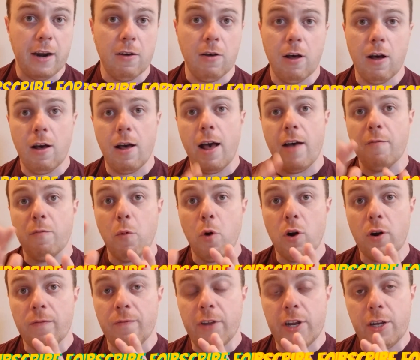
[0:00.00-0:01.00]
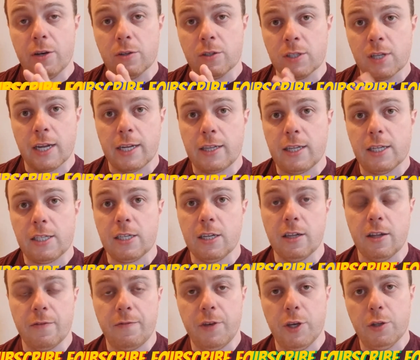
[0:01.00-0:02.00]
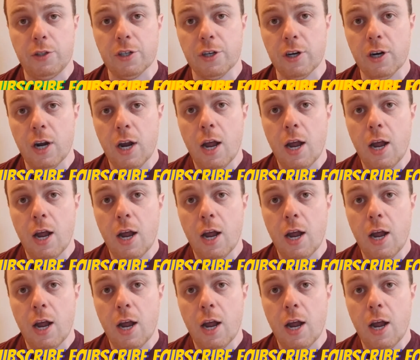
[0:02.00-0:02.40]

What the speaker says: I'll have more videos like this in the future,